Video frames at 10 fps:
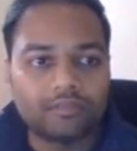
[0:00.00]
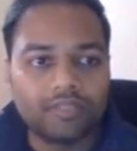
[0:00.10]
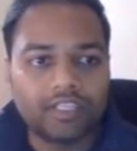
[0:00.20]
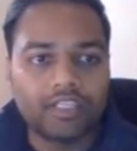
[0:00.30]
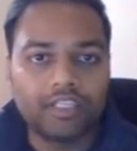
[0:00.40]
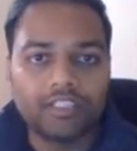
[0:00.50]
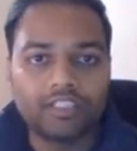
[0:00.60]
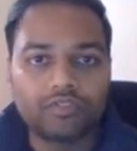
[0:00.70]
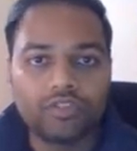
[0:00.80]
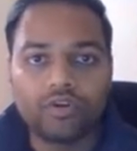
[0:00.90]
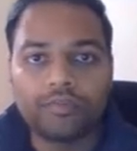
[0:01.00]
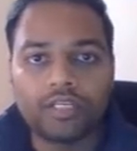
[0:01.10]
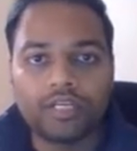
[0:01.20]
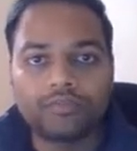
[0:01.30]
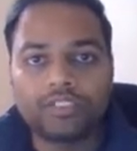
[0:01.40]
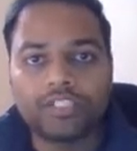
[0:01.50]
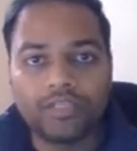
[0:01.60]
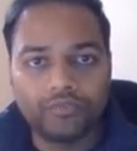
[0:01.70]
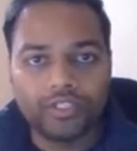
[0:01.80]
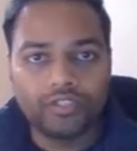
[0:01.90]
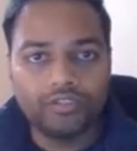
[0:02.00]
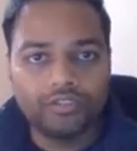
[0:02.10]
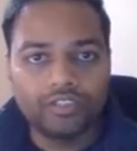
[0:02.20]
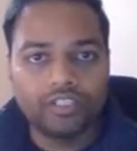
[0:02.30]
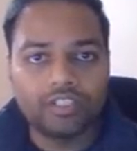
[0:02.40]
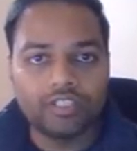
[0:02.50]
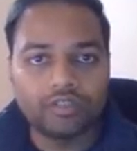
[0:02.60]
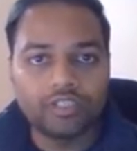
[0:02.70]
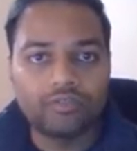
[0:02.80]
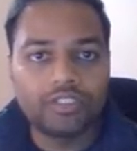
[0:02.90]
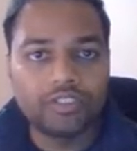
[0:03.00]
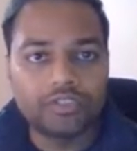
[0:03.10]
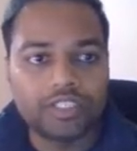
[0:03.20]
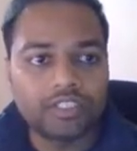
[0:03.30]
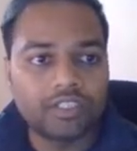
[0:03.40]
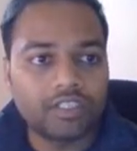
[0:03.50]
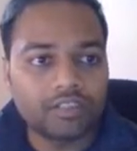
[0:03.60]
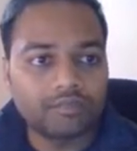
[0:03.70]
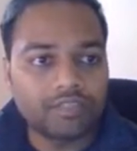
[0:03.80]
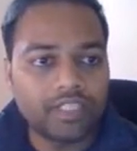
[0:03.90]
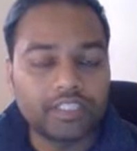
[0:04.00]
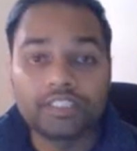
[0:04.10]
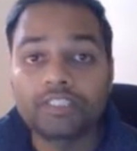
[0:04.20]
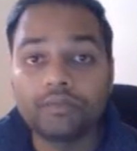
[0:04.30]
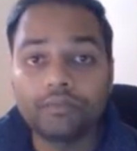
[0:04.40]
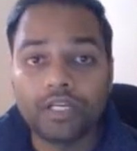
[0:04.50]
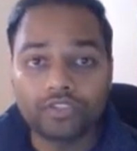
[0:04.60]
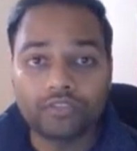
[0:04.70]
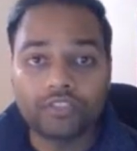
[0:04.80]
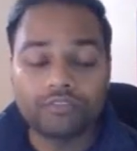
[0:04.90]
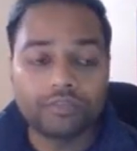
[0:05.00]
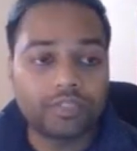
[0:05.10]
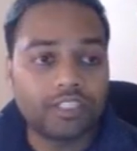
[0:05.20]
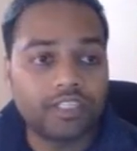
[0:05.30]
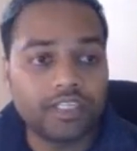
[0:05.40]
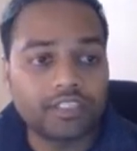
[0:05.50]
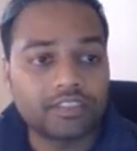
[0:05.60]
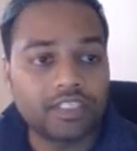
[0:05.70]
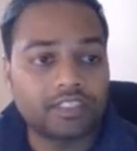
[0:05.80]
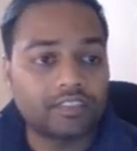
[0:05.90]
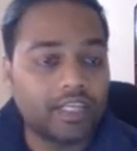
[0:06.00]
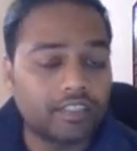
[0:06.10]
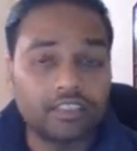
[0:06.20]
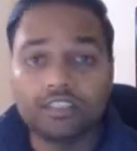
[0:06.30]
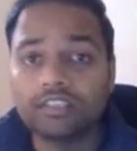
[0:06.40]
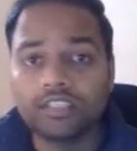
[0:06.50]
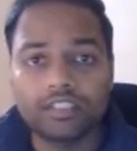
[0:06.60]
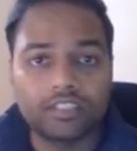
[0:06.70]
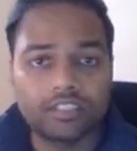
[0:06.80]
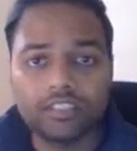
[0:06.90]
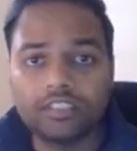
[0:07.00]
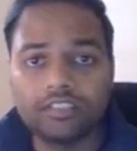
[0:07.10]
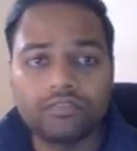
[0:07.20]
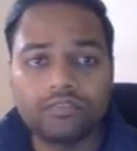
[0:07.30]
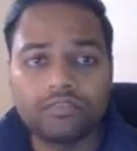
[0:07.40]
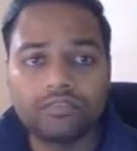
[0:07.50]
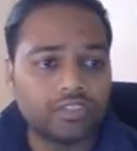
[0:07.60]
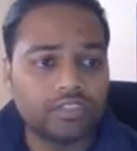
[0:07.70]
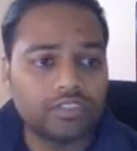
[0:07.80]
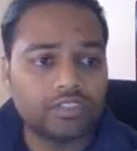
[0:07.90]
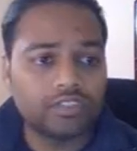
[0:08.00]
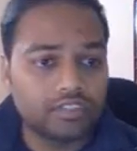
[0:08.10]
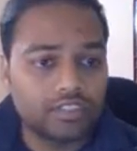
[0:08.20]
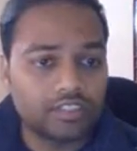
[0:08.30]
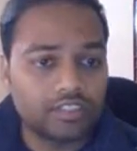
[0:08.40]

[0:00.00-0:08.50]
again this will open up the same window in which you can edit some parts of your website like site title, site content, font, colors,